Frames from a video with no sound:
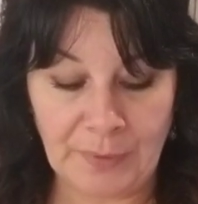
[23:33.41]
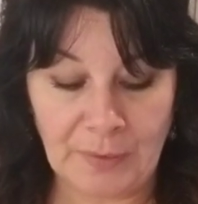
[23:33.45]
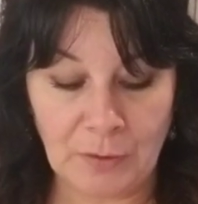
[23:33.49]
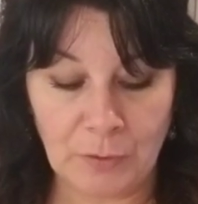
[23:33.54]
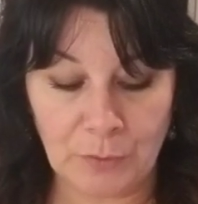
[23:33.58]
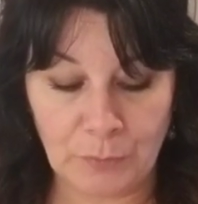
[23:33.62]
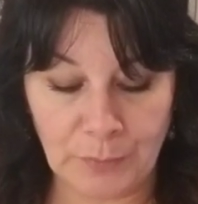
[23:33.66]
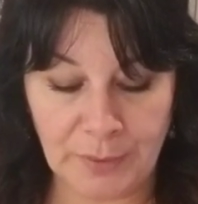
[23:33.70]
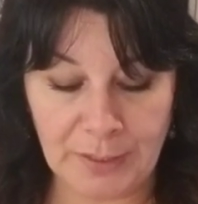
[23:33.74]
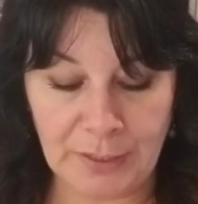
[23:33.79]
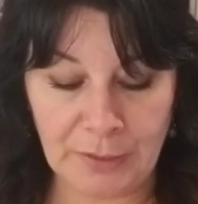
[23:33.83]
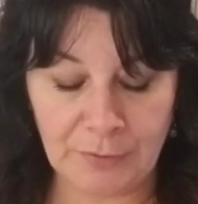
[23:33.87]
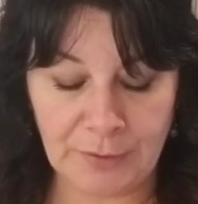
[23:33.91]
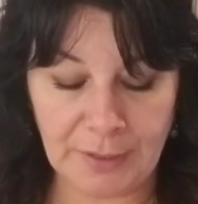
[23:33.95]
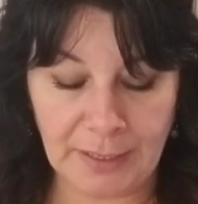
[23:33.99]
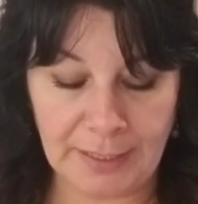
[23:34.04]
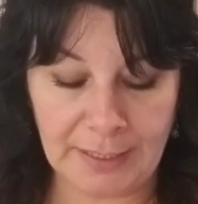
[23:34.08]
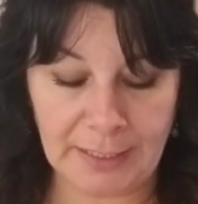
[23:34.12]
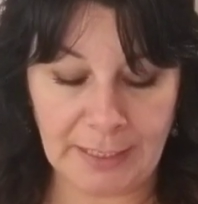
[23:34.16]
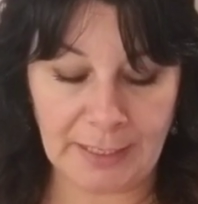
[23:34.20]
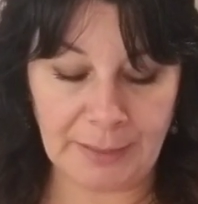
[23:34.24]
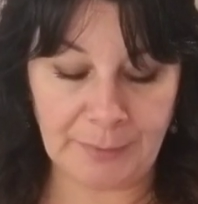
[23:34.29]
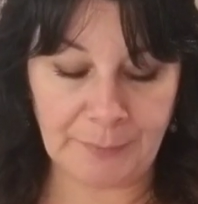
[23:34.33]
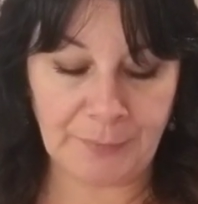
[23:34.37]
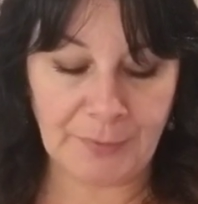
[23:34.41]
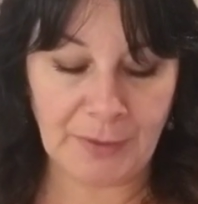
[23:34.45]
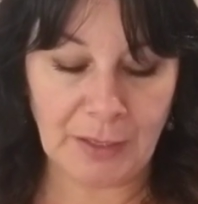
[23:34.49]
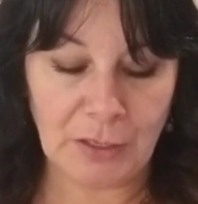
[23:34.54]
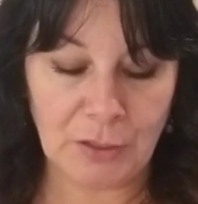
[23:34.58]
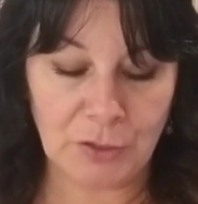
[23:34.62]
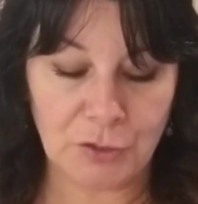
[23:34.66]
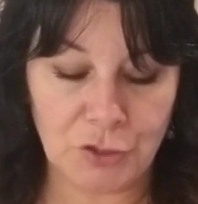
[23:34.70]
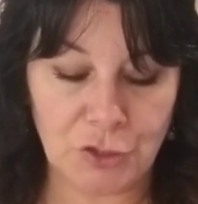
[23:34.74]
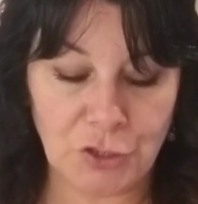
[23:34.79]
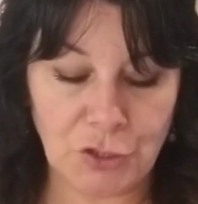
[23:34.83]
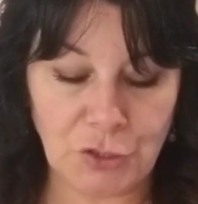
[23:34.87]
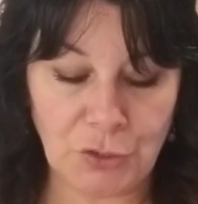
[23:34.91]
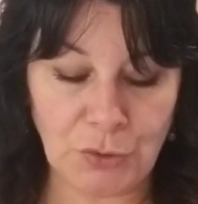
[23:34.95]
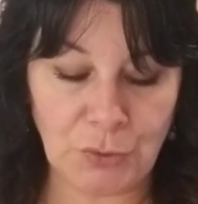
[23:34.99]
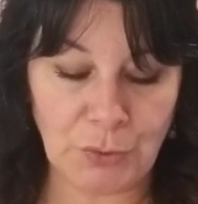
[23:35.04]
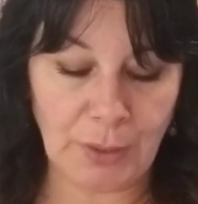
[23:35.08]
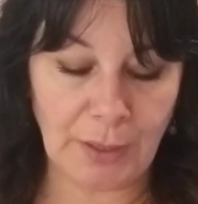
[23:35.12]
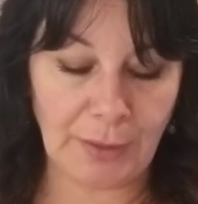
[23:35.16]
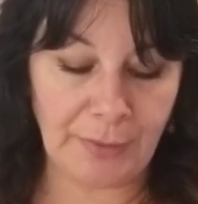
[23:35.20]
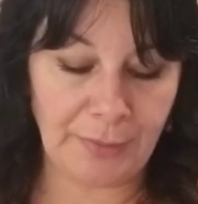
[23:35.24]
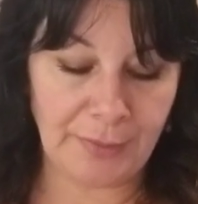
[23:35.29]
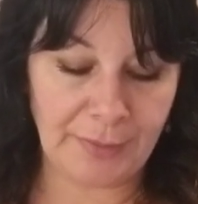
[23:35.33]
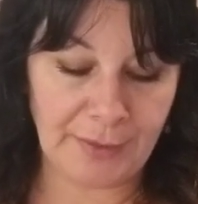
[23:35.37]
Reuniting to
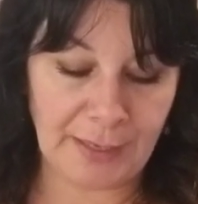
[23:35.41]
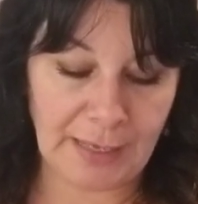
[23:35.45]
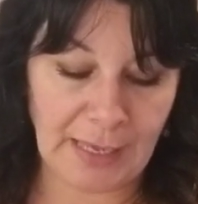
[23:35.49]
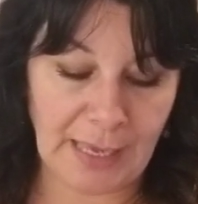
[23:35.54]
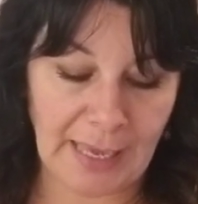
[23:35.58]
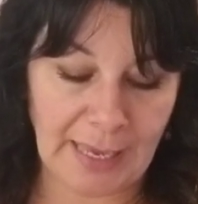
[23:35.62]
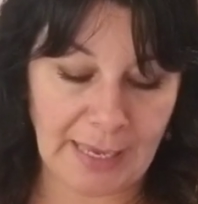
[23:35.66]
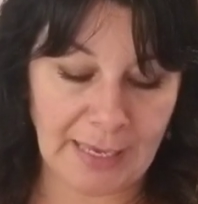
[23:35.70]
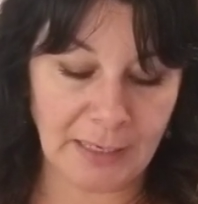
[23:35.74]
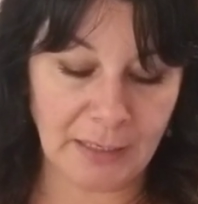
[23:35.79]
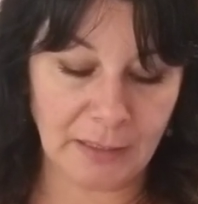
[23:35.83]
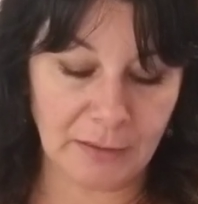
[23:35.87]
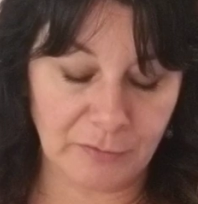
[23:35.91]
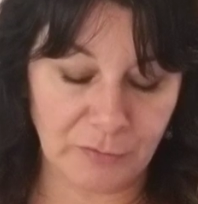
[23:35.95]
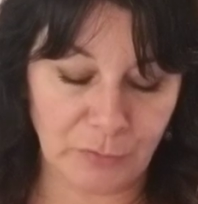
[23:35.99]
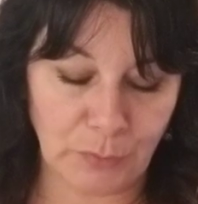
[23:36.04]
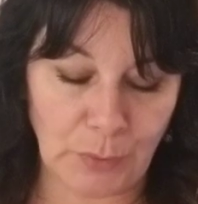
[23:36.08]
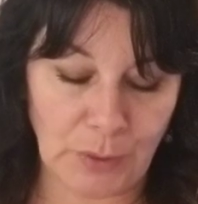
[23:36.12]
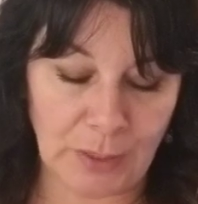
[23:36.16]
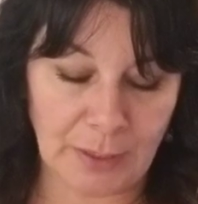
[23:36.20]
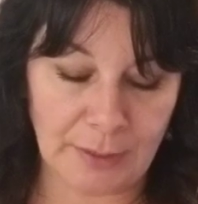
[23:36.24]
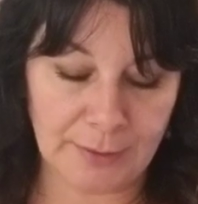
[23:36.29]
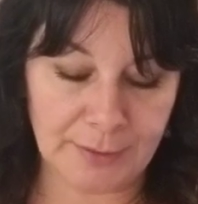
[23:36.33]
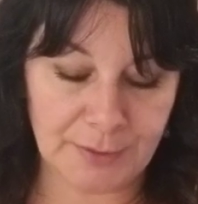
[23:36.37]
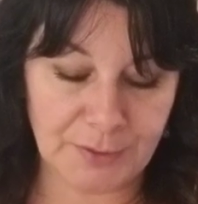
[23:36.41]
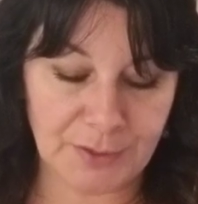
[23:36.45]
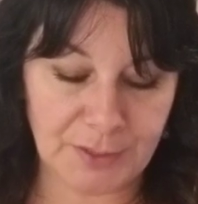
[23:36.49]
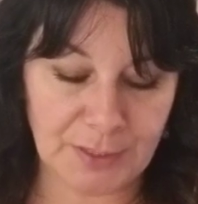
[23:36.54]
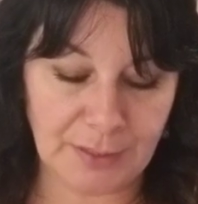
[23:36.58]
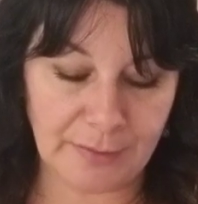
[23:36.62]
the Eight of Wands.